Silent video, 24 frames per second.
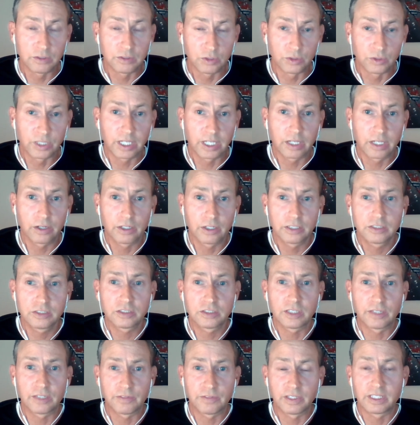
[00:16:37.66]
2
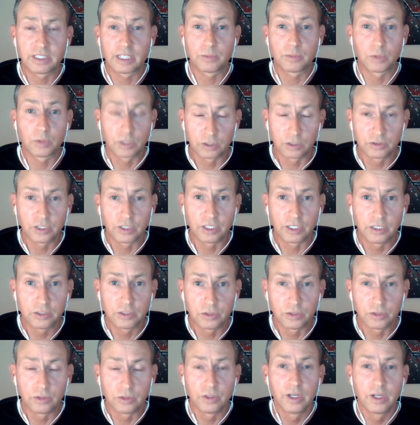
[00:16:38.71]
gigahertz, I think that will continue
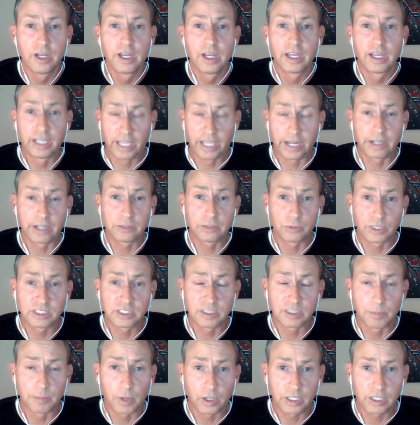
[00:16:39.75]
to
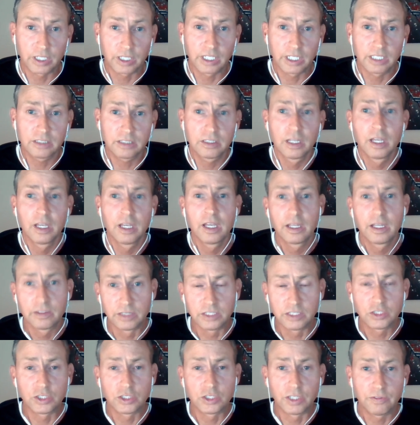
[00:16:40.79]
characterize the market.
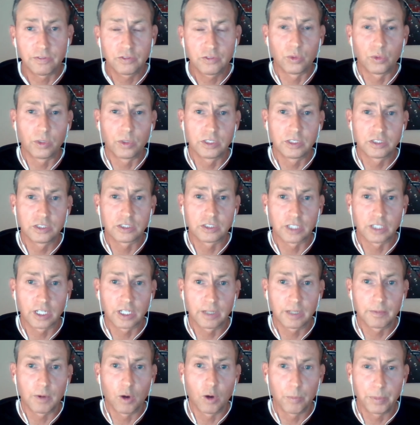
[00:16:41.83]
This shift towards
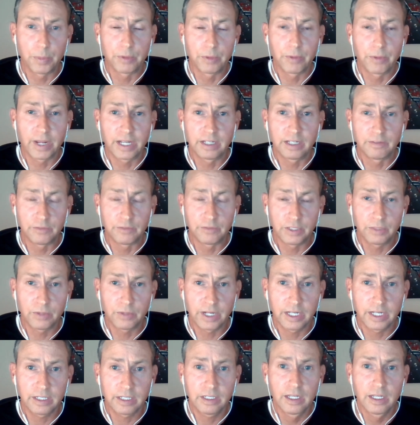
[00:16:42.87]
Open RAN and
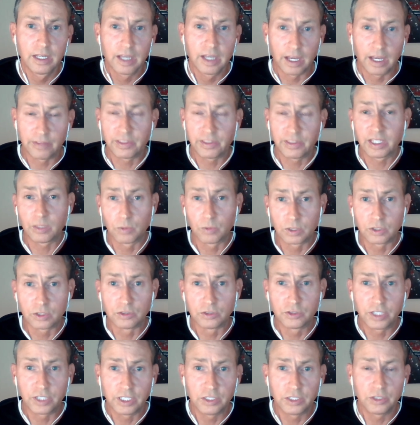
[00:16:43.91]
vRAN, I think it will
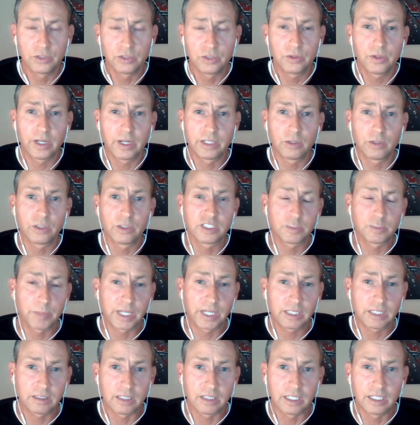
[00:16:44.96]
continue. I don't
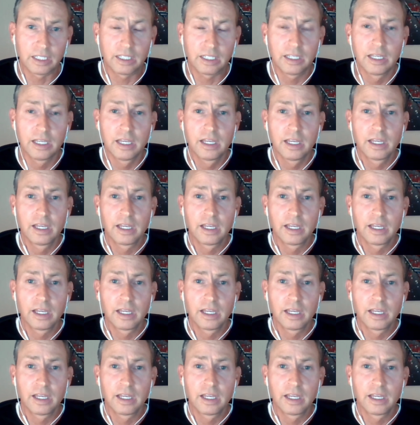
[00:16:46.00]
expect the